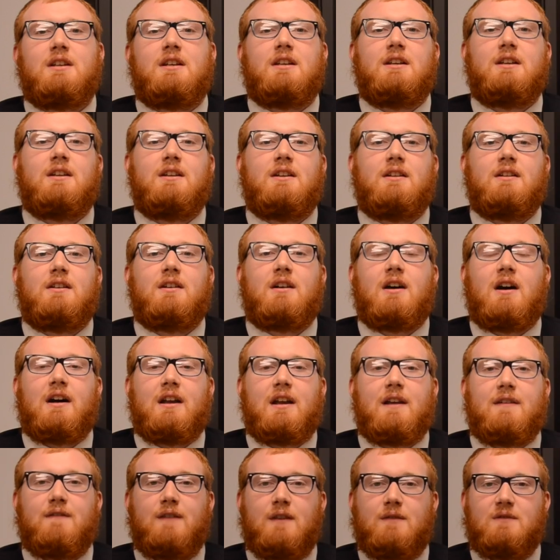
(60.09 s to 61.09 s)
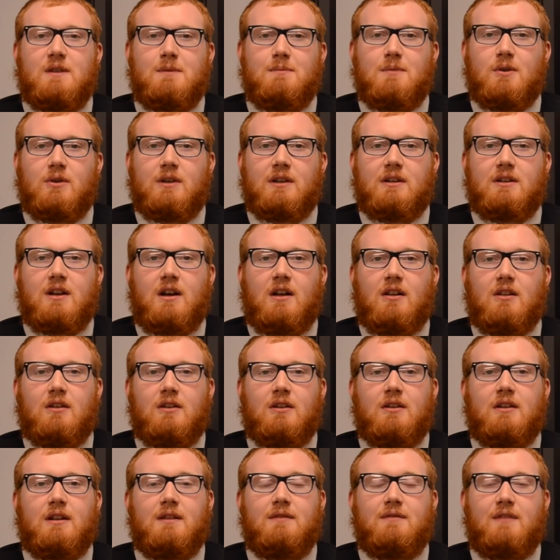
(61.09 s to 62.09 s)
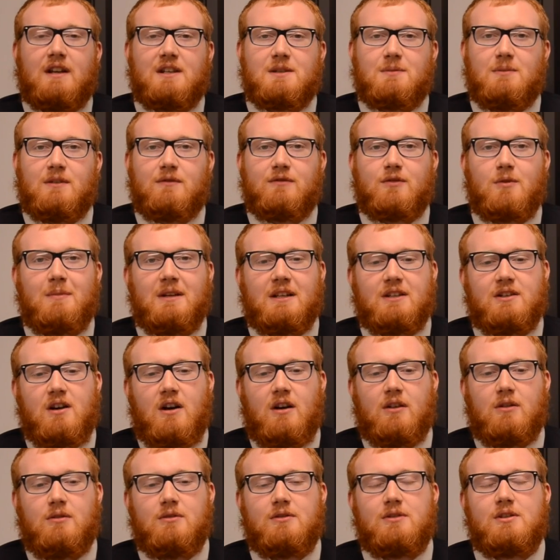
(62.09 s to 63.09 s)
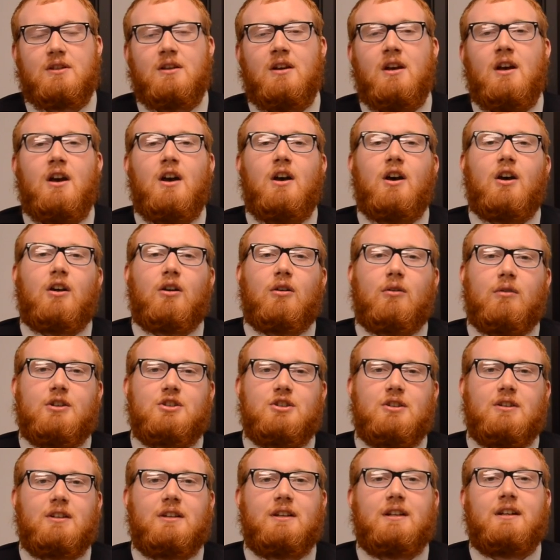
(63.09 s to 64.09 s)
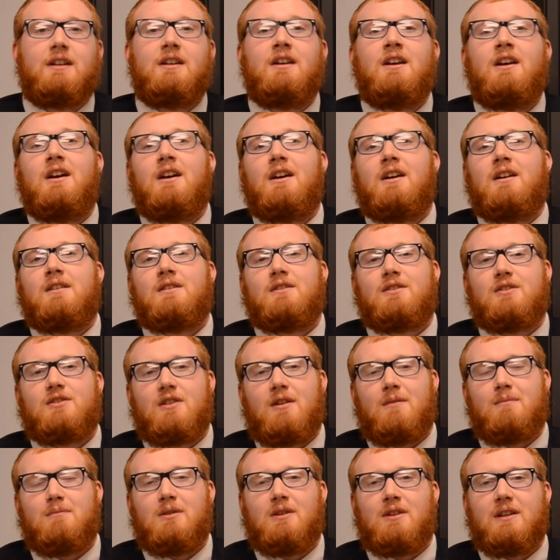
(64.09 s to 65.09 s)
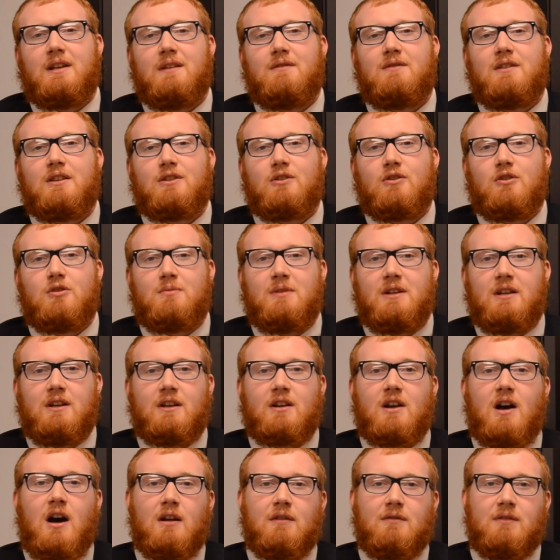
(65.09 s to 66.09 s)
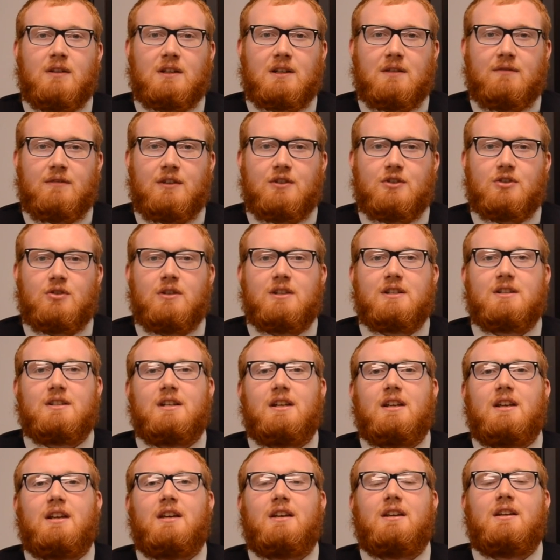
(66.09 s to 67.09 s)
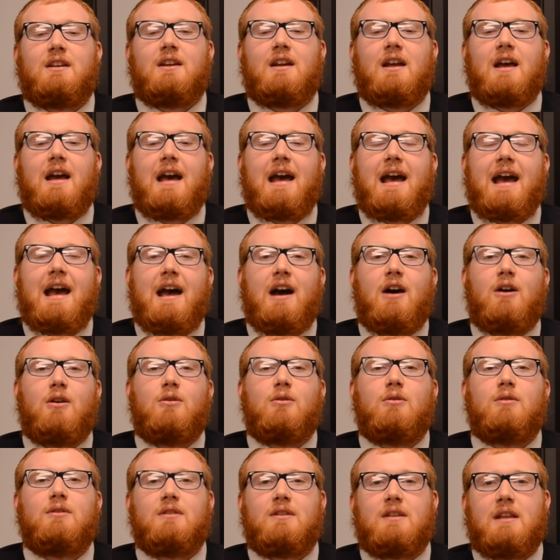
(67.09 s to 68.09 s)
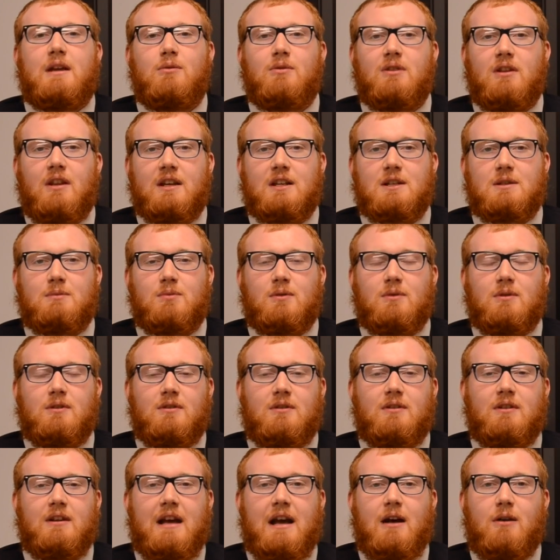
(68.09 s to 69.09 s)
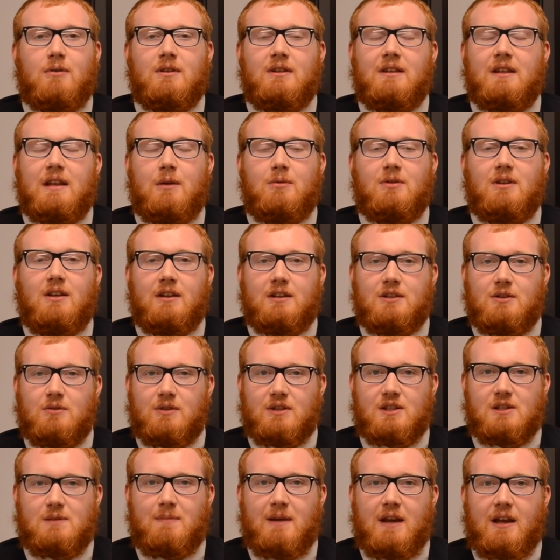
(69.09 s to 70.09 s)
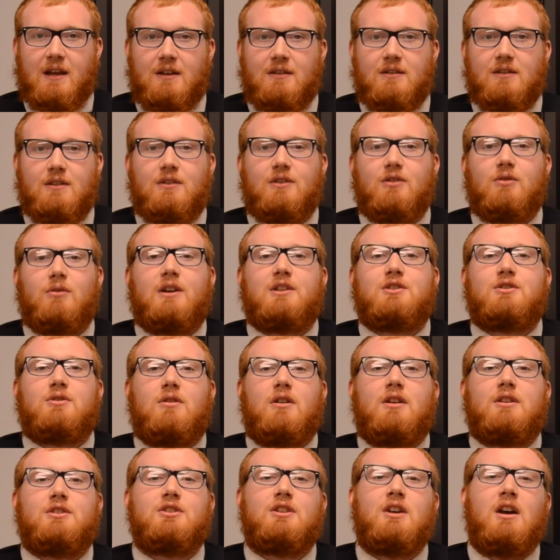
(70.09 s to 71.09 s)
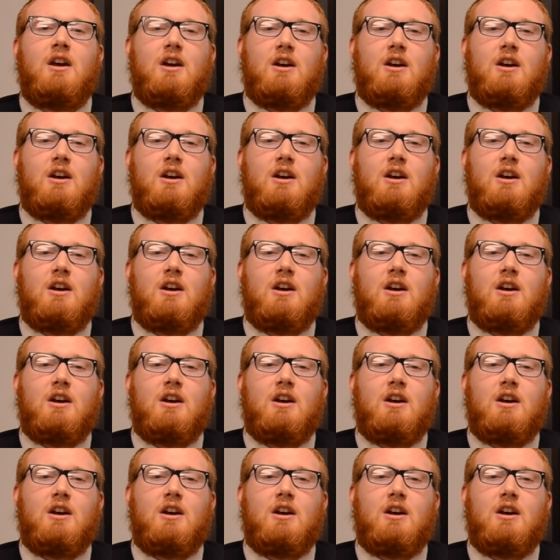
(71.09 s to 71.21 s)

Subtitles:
he got a $50 million investment from McDonald's. Originally, some believed that there would be a conflict of interest in how they would like to expand the restaurants.